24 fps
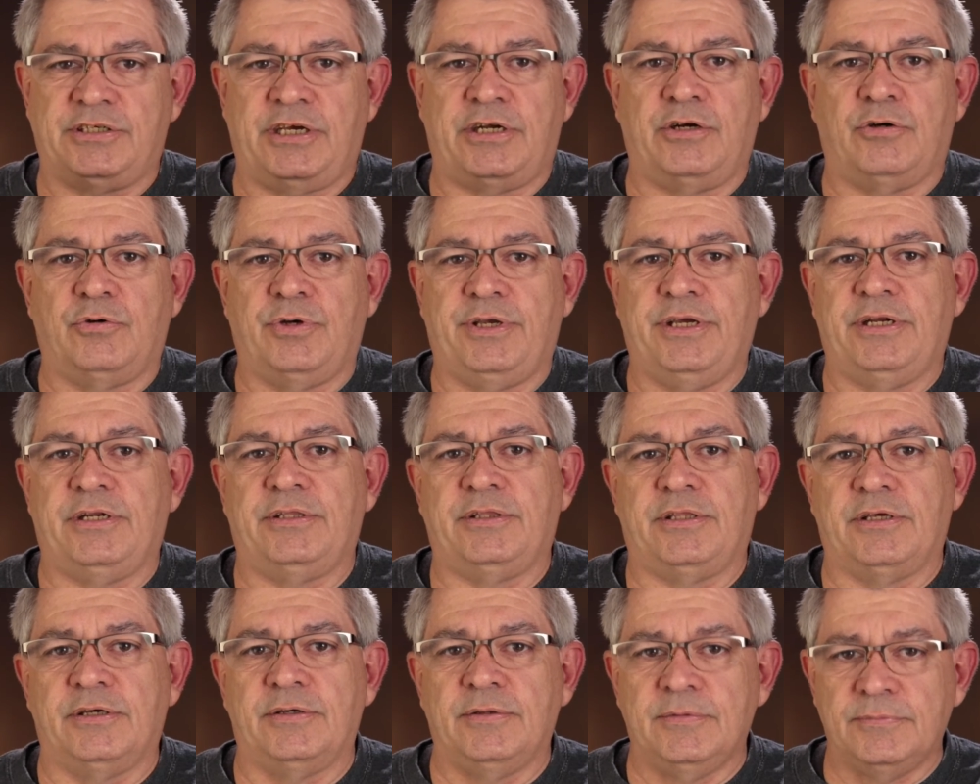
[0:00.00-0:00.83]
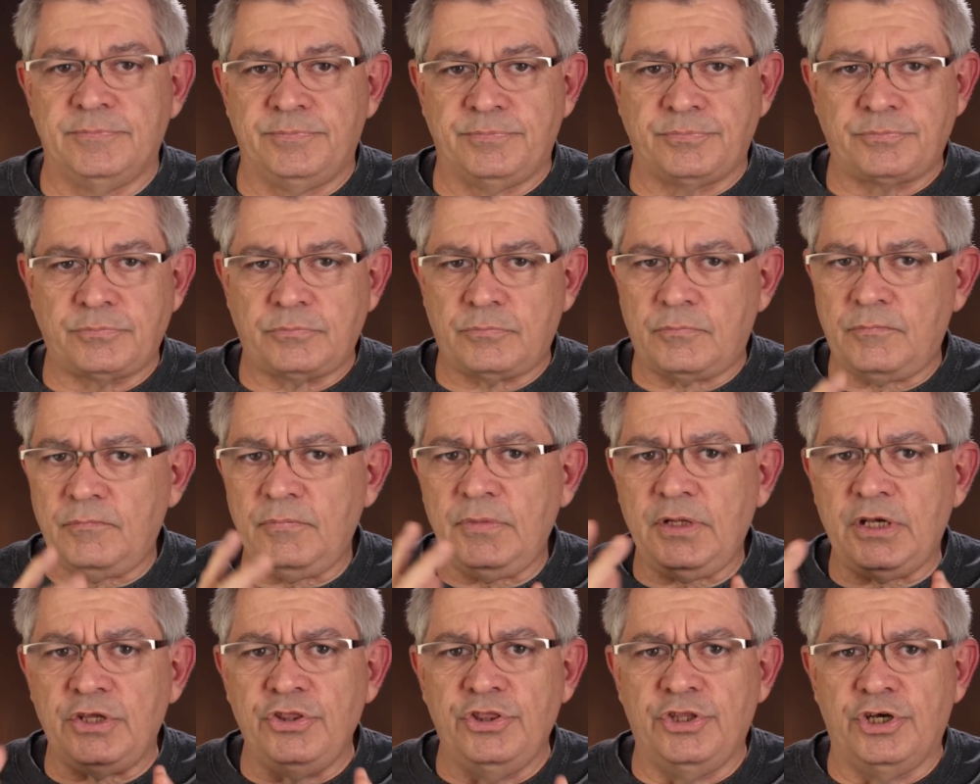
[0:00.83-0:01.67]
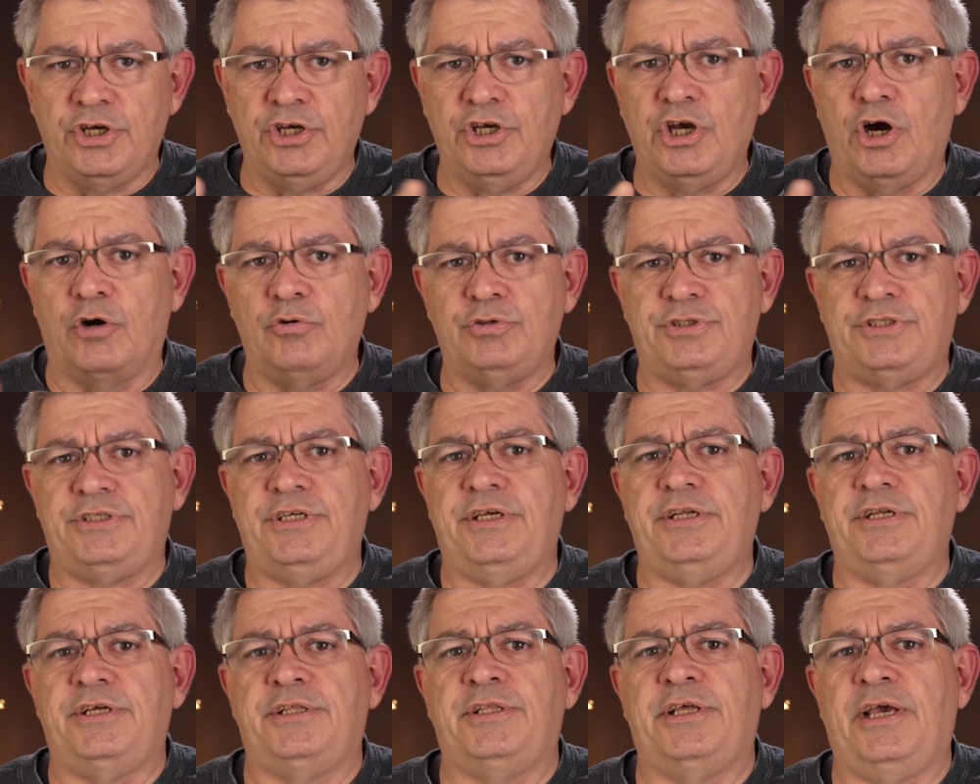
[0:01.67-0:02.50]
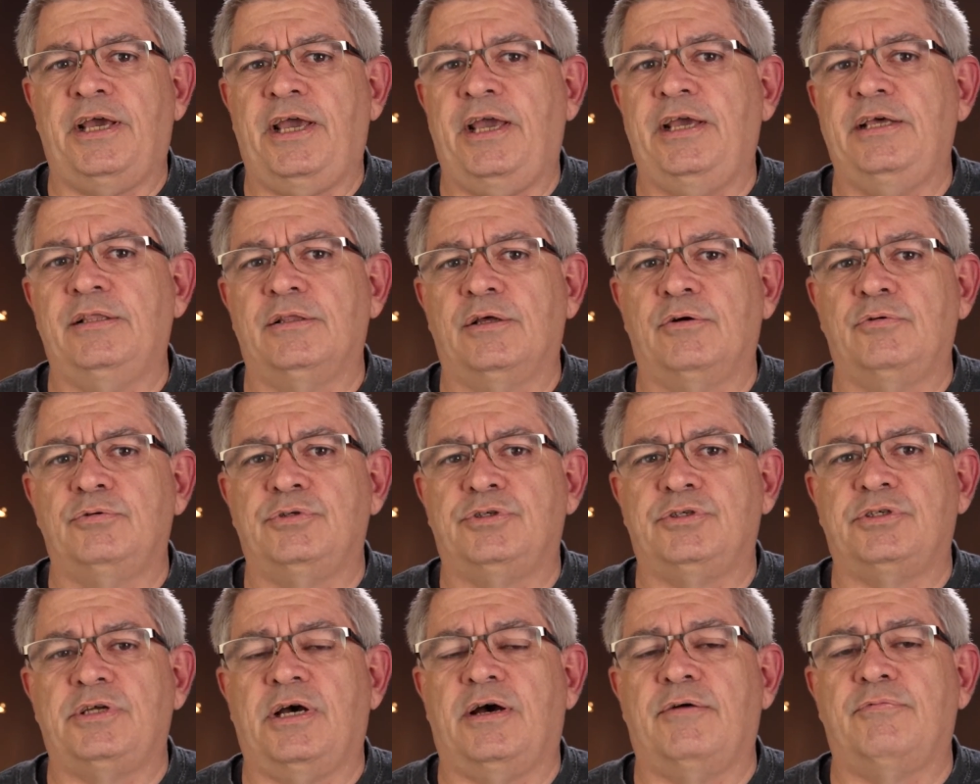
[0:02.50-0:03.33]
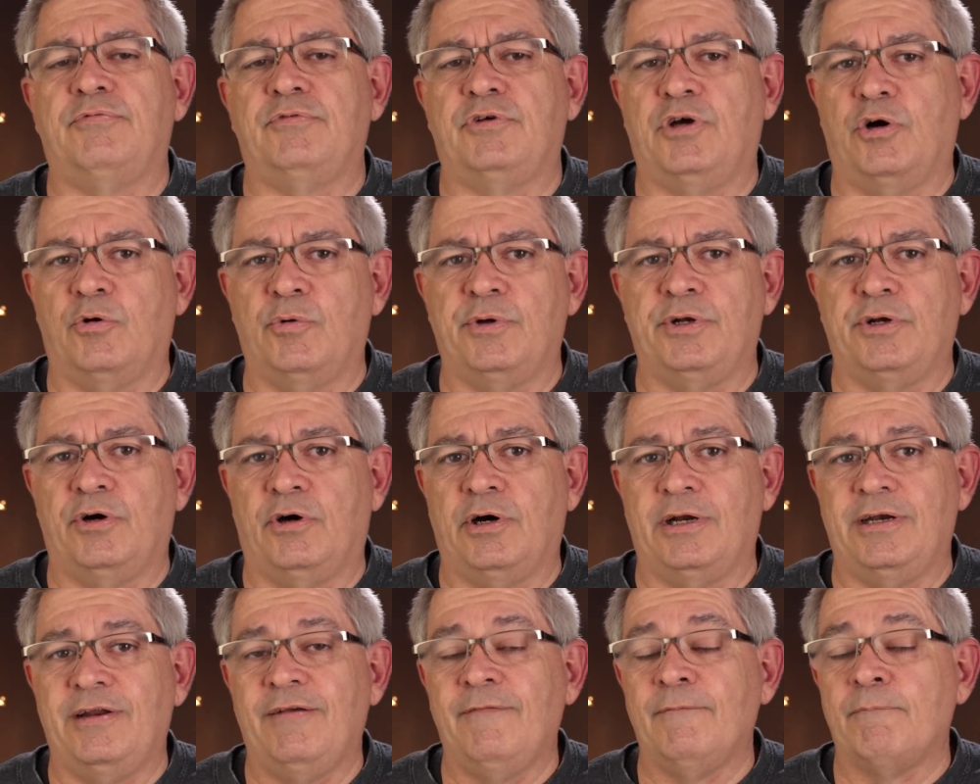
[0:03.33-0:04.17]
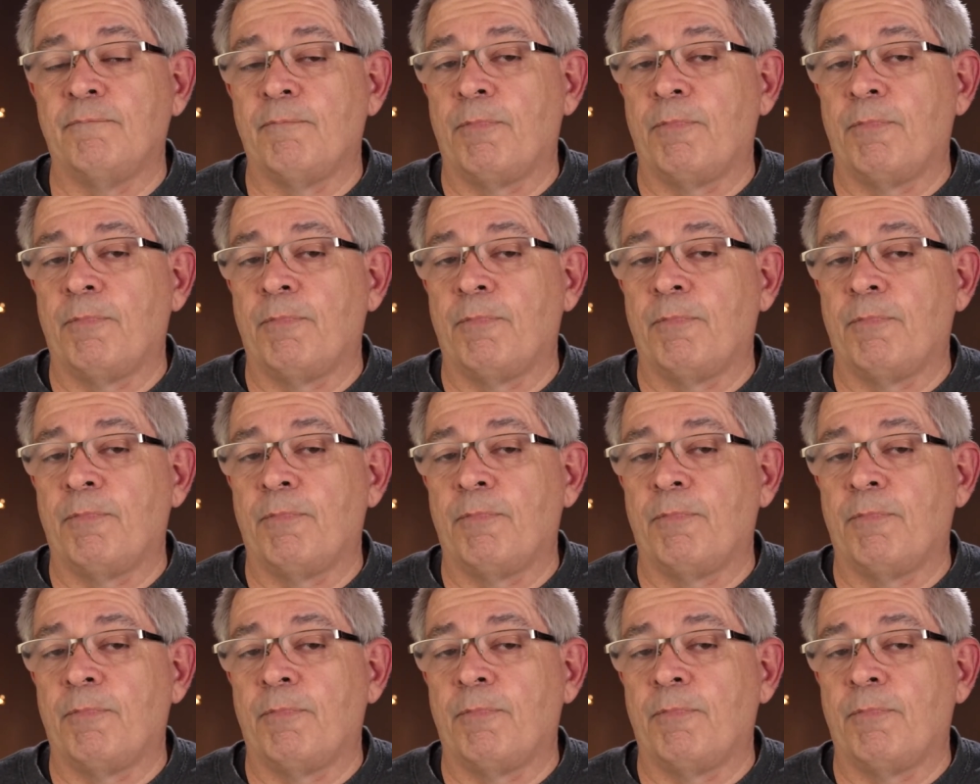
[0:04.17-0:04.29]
I don't get the ghosting and the halo stuff going on